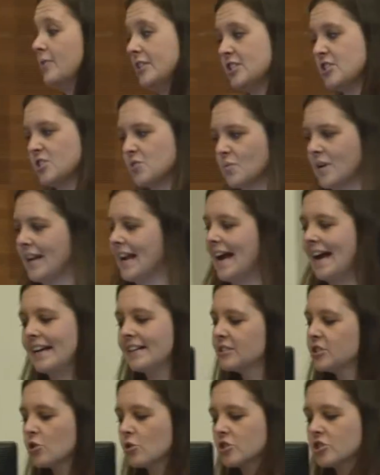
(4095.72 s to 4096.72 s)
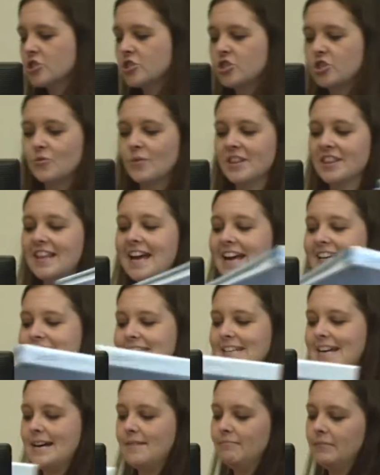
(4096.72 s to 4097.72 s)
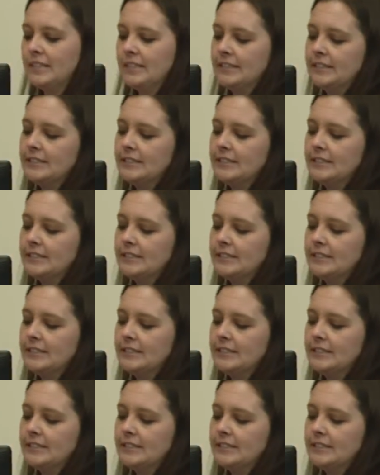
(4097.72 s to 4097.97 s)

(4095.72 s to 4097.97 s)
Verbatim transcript: which is what I tortured you with last time,